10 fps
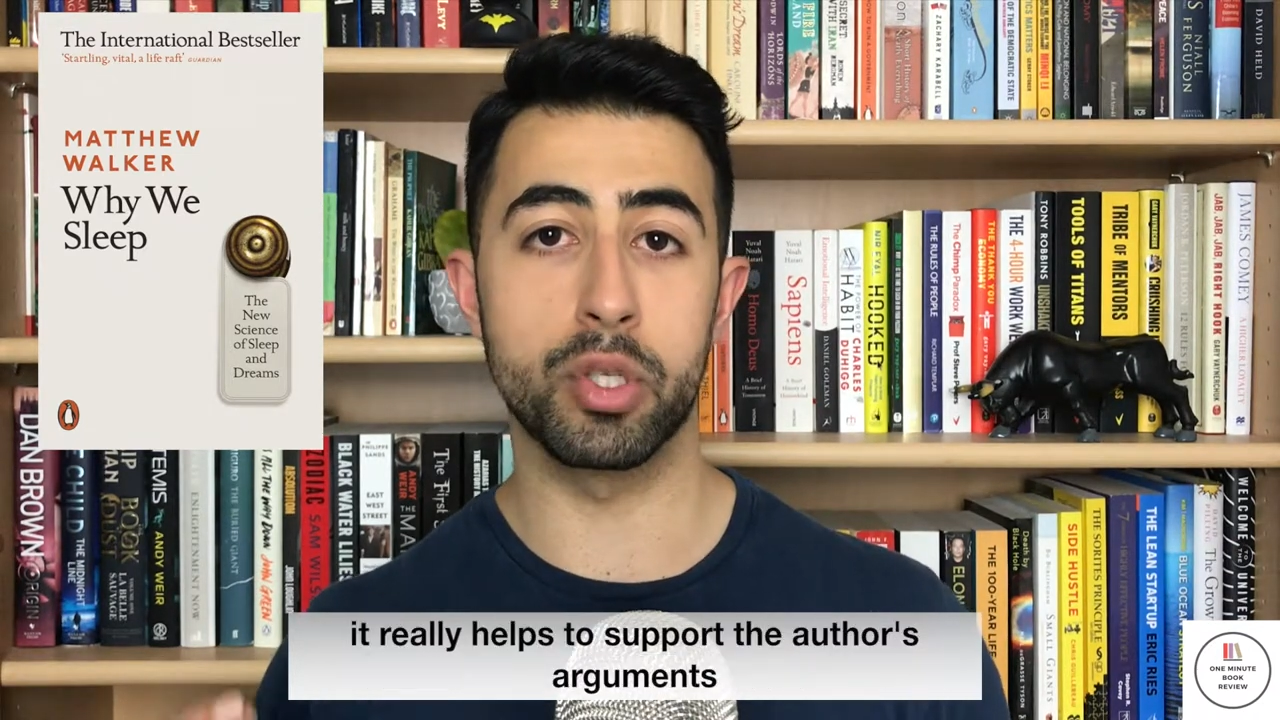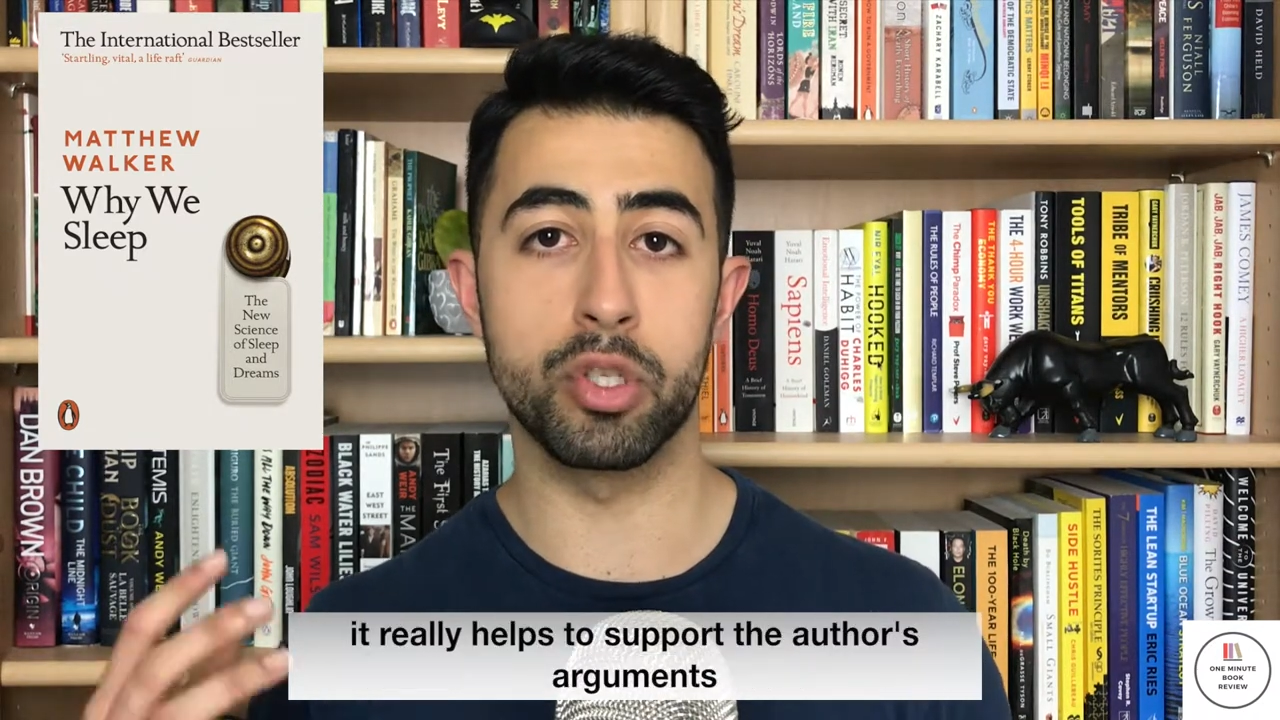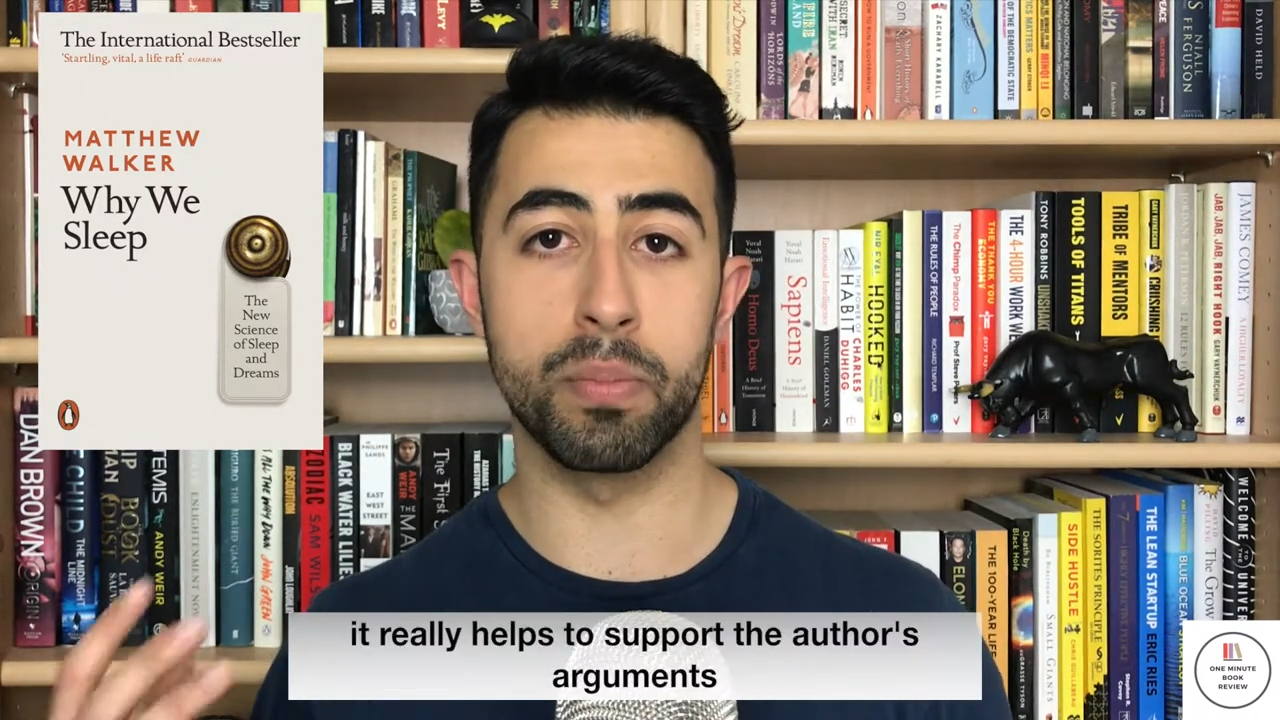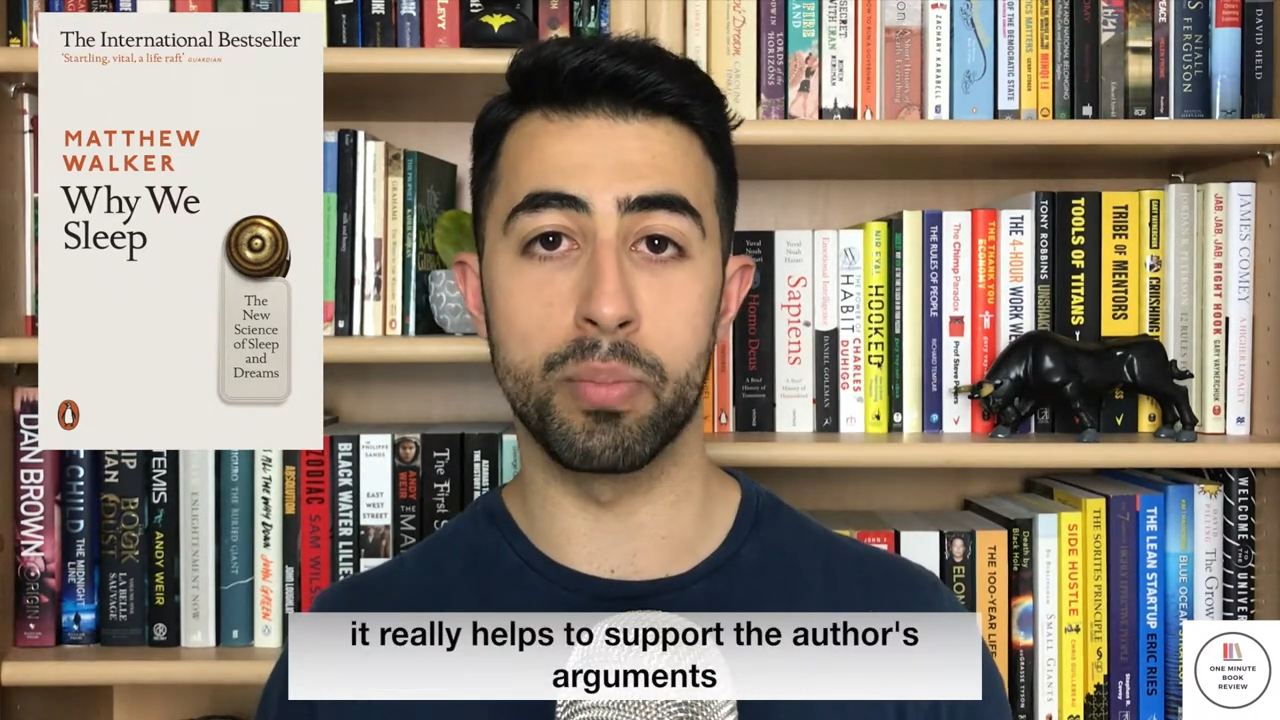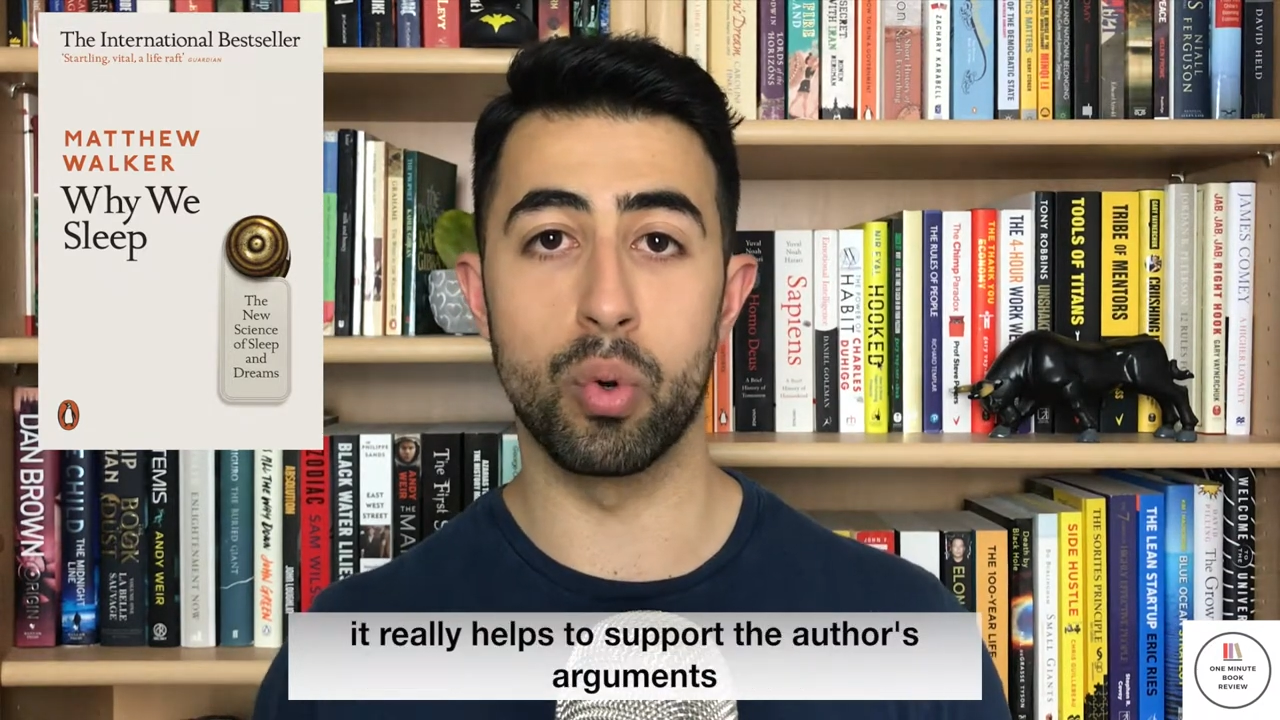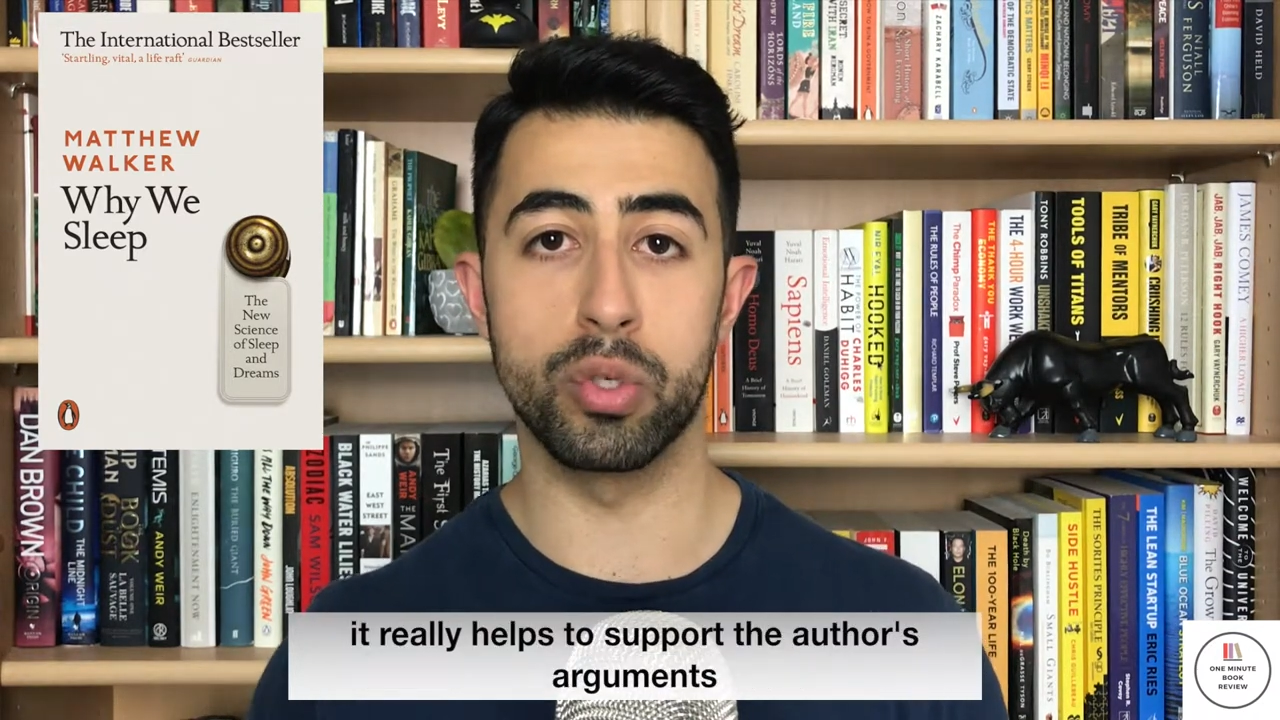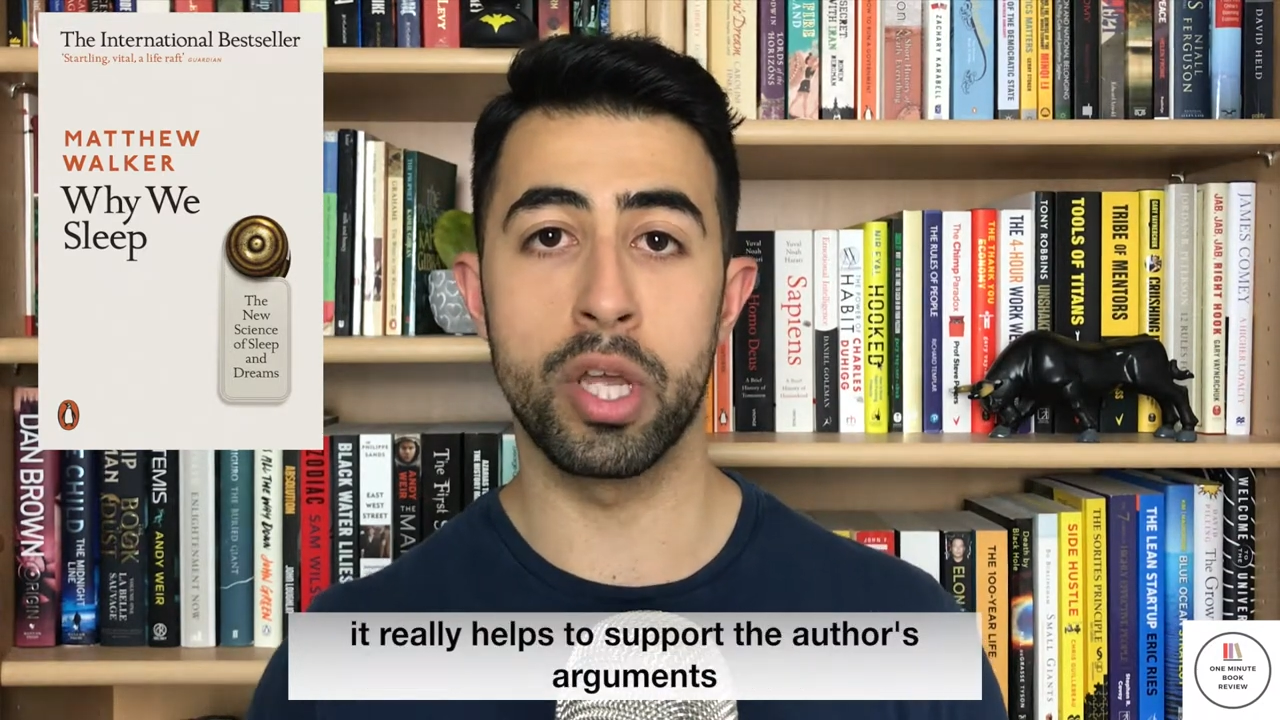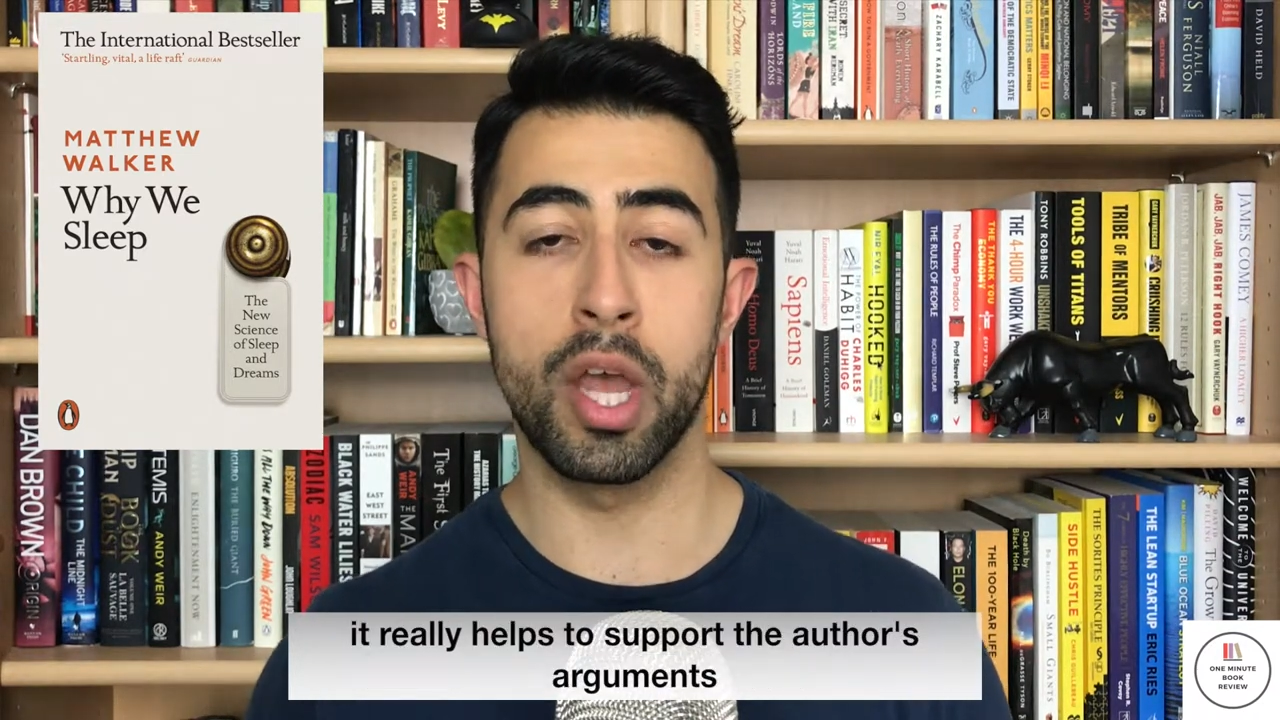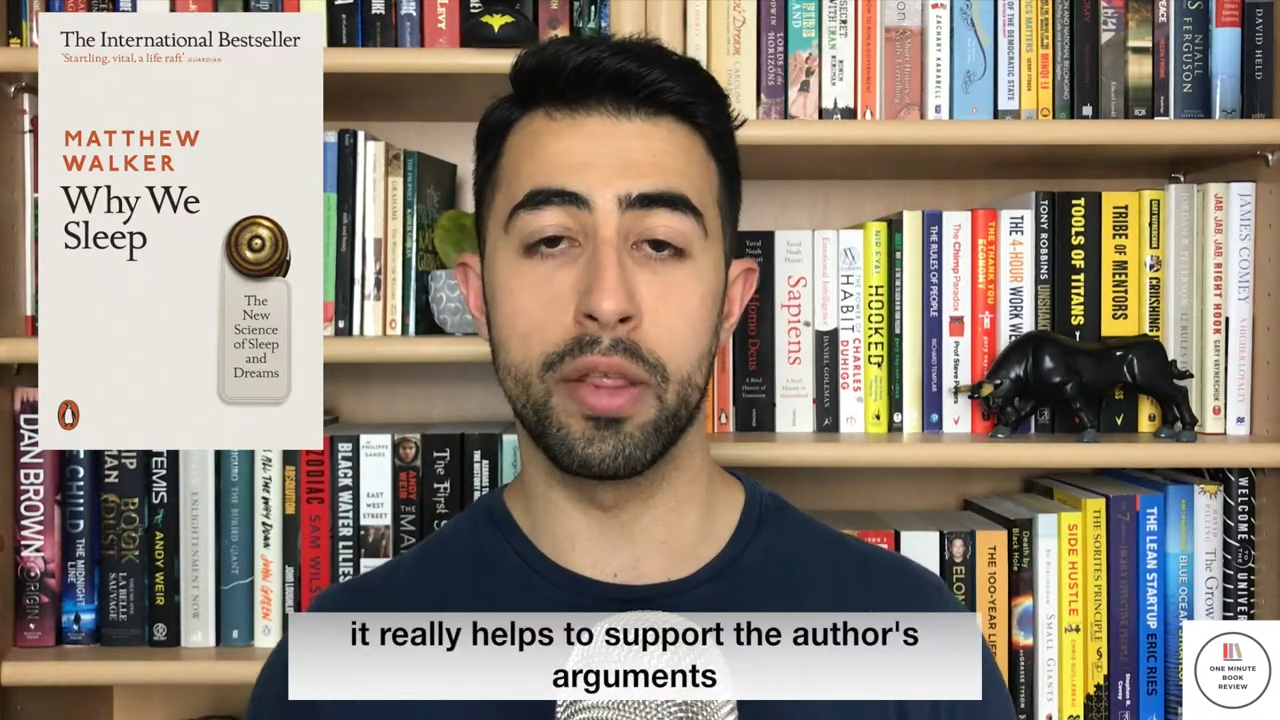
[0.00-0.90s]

to support